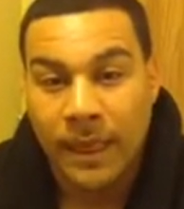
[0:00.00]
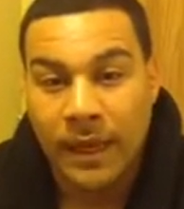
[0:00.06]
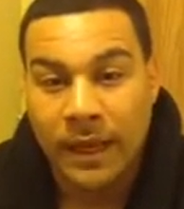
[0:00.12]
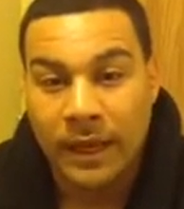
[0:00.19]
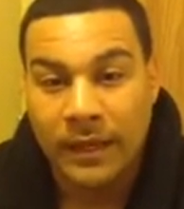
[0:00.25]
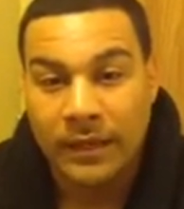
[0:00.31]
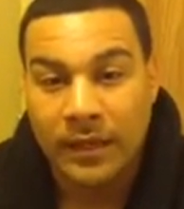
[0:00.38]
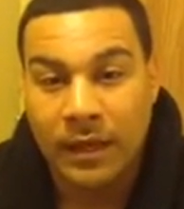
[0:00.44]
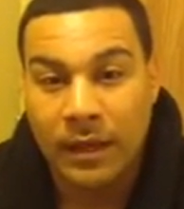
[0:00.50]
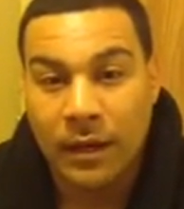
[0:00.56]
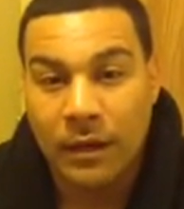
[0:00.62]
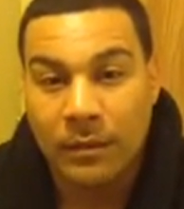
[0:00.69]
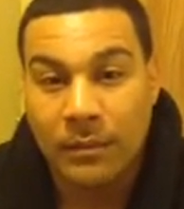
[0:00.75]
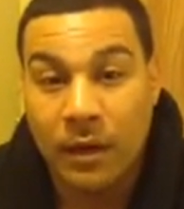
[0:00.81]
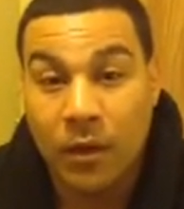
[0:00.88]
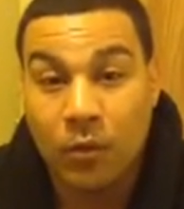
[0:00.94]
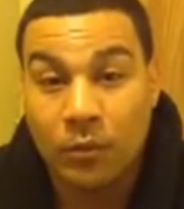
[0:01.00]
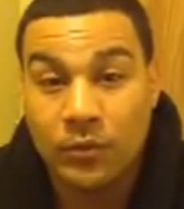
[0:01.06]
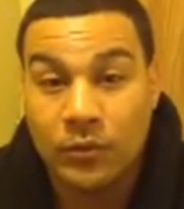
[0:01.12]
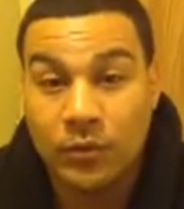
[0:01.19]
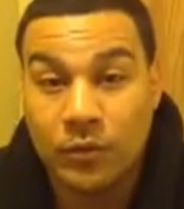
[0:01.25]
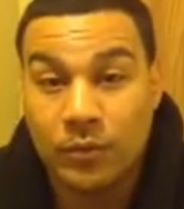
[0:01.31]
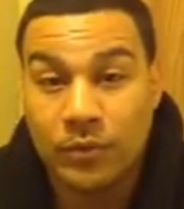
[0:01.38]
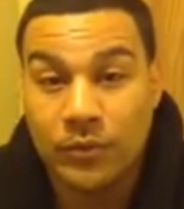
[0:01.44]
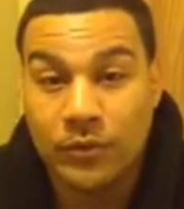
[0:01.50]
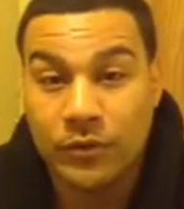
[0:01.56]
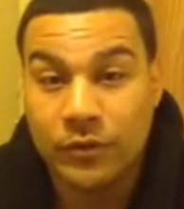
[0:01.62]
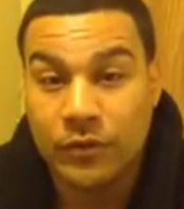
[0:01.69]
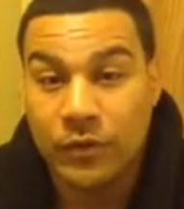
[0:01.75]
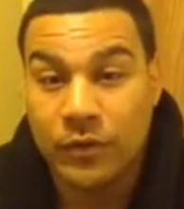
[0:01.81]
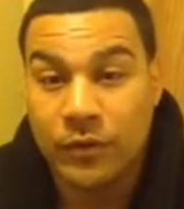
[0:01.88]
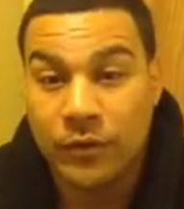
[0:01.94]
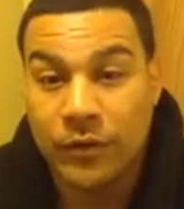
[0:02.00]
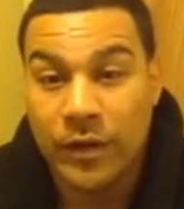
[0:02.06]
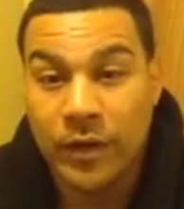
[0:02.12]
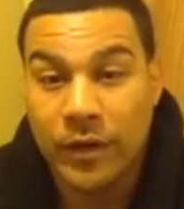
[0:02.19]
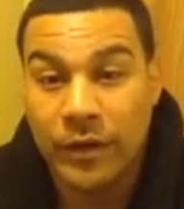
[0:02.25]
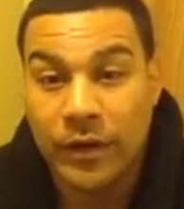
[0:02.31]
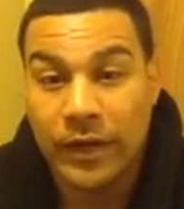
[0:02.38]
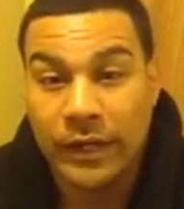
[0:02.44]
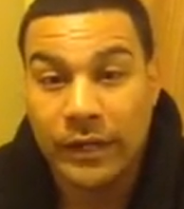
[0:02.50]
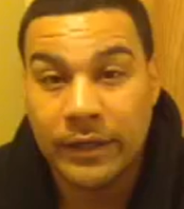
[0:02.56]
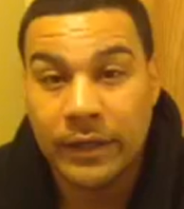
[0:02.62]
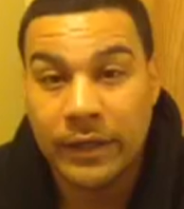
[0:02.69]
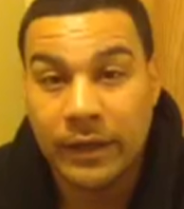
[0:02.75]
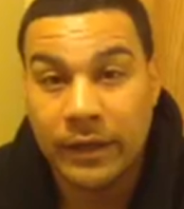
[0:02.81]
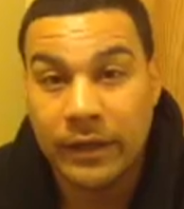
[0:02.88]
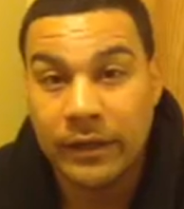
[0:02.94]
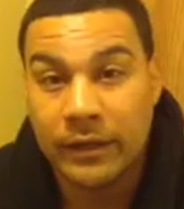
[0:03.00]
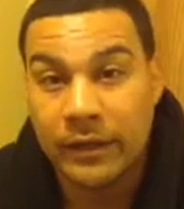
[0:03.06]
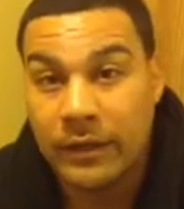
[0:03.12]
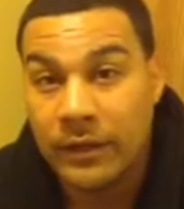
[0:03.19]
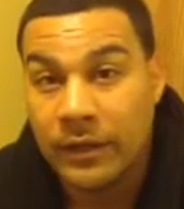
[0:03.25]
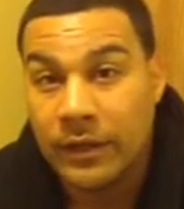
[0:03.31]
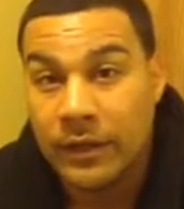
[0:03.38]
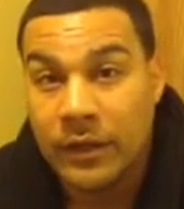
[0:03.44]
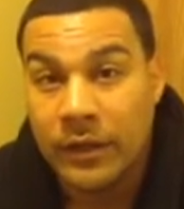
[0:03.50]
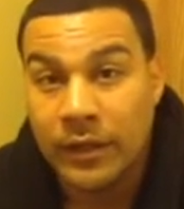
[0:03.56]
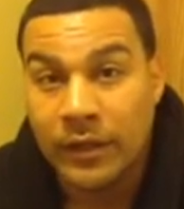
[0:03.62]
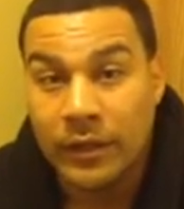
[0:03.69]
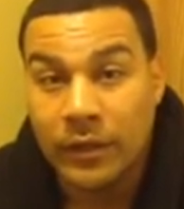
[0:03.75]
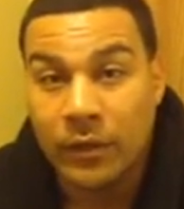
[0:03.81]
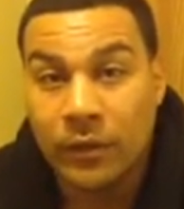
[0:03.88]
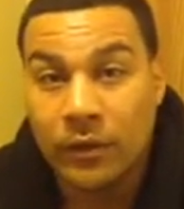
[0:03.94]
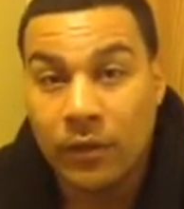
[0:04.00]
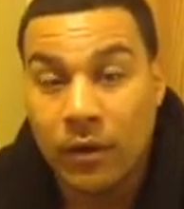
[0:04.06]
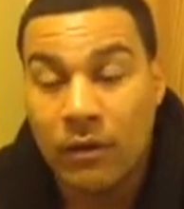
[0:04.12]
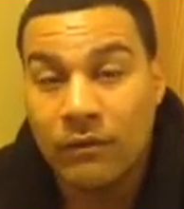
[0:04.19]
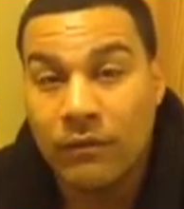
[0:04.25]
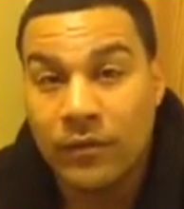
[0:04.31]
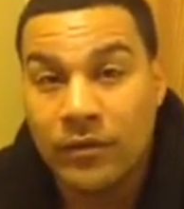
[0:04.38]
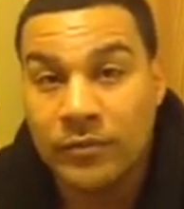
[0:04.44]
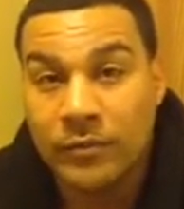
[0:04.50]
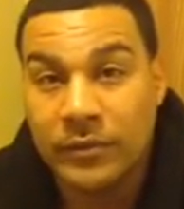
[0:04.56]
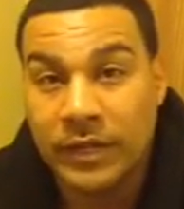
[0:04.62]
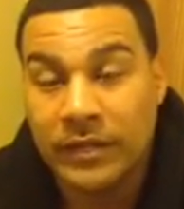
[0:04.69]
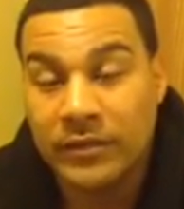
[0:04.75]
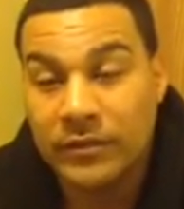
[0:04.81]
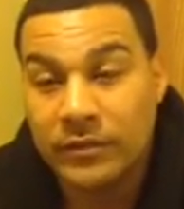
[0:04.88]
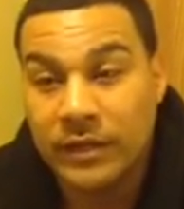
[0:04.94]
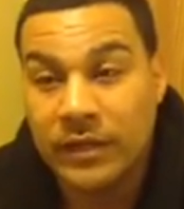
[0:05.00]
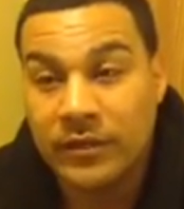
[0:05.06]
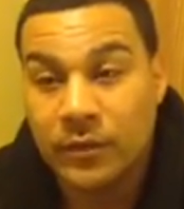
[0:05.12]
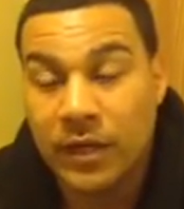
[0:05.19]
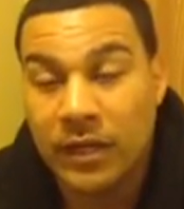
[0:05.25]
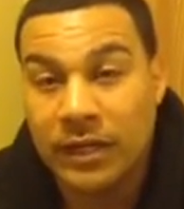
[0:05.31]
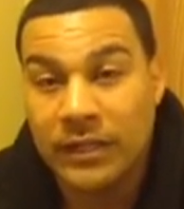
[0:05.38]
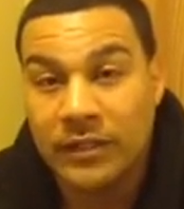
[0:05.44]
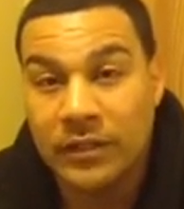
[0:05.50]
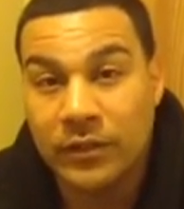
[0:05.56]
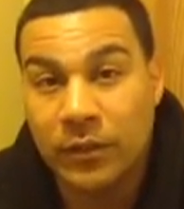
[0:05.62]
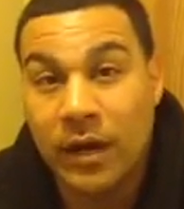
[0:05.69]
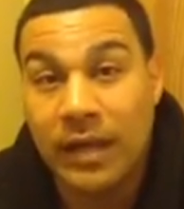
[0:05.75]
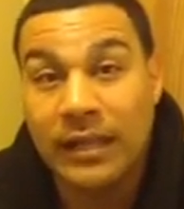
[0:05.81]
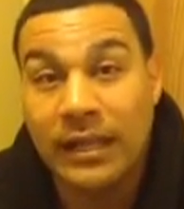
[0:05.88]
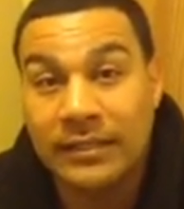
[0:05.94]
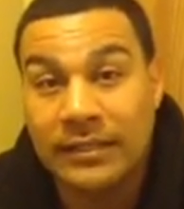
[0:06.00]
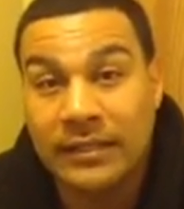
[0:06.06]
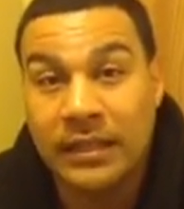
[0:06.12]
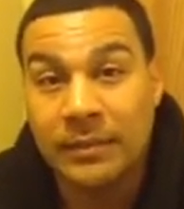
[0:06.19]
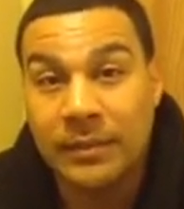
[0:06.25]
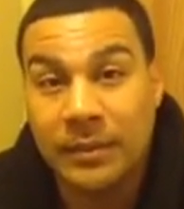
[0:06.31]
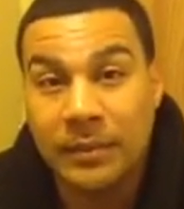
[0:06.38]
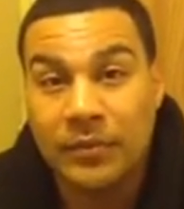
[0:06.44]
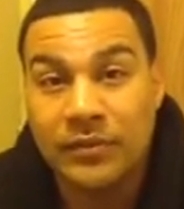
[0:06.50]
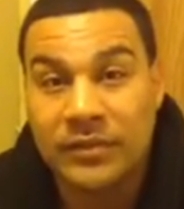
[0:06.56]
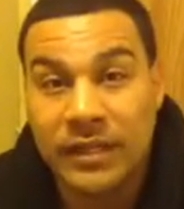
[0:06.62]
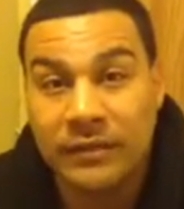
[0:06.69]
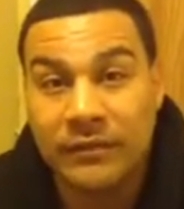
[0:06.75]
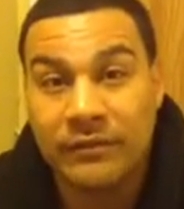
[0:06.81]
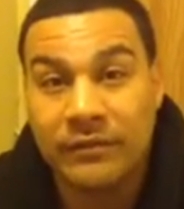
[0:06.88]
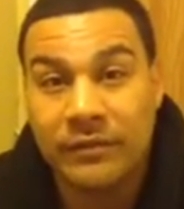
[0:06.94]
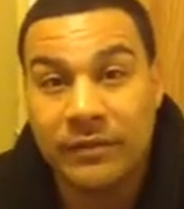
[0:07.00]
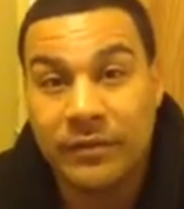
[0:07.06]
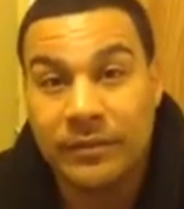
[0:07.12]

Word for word: and um, I hope to pursue a career and uh, you know in law enforcement. That's that's what I like to do. I like to keep people safe.